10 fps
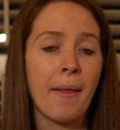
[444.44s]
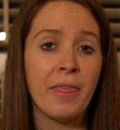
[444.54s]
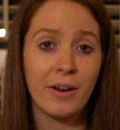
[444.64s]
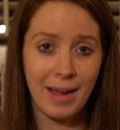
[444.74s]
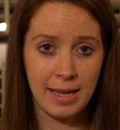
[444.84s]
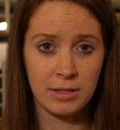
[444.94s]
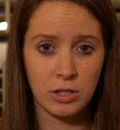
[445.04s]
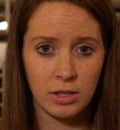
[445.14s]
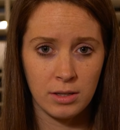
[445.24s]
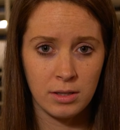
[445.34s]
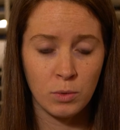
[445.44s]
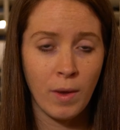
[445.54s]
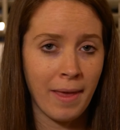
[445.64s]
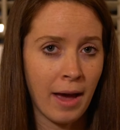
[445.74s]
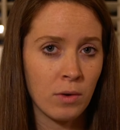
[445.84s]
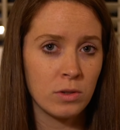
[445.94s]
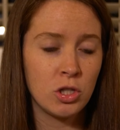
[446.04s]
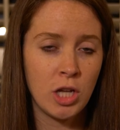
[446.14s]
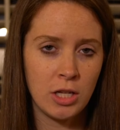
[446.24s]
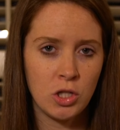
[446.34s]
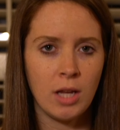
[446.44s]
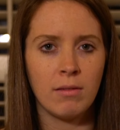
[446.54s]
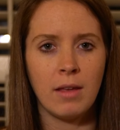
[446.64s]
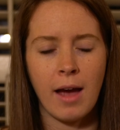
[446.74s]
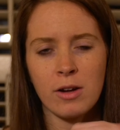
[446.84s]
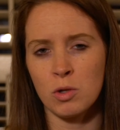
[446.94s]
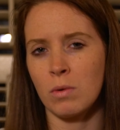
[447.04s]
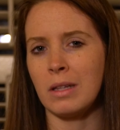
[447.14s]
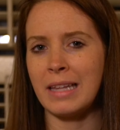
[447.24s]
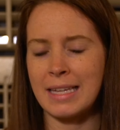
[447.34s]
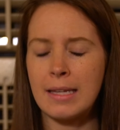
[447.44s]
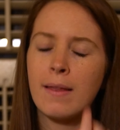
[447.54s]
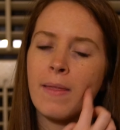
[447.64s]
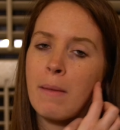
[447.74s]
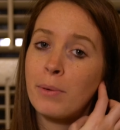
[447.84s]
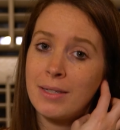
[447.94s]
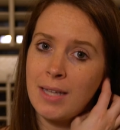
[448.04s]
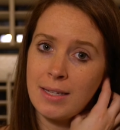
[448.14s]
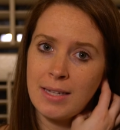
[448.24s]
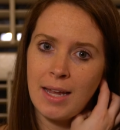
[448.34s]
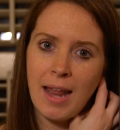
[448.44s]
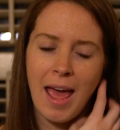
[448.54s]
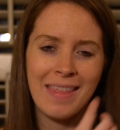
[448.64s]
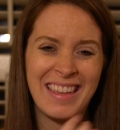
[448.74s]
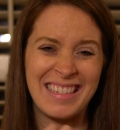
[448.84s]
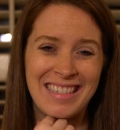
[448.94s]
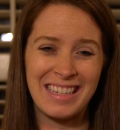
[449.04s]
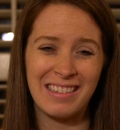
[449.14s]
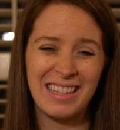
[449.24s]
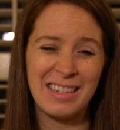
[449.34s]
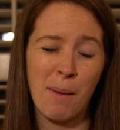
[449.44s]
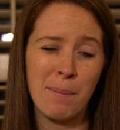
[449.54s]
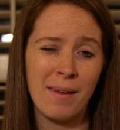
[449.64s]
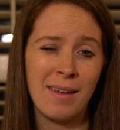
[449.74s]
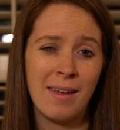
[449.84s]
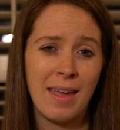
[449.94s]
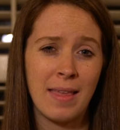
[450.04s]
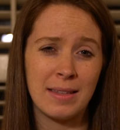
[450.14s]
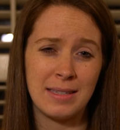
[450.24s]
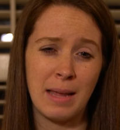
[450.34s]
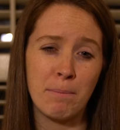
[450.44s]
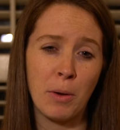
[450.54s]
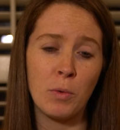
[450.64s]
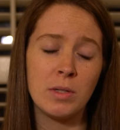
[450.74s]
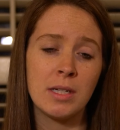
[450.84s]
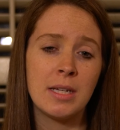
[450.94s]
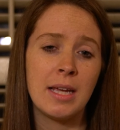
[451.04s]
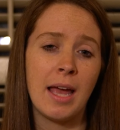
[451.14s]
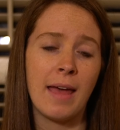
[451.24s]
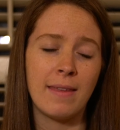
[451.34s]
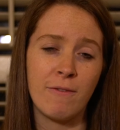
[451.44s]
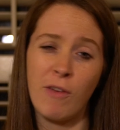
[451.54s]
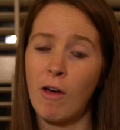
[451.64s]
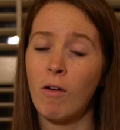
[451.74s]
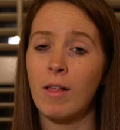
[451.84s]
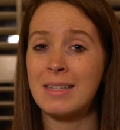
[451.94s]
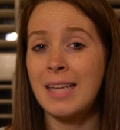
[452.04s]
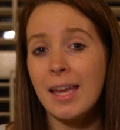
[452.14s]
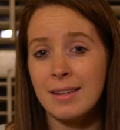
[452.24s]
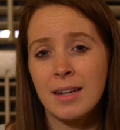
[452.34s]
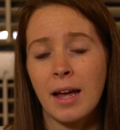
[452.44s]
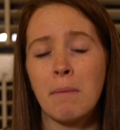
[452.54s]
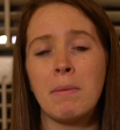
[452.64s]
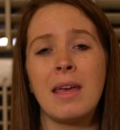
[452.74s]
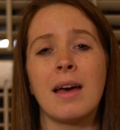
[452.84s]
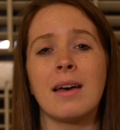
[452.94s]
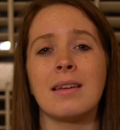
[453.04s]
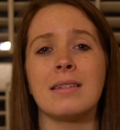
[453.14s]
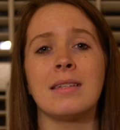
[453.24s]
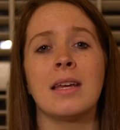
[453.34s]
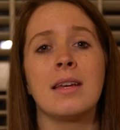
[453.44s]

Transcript: their answers without changing the actual lesson that they presented, and they still end up in the same boat, and they fail a second time because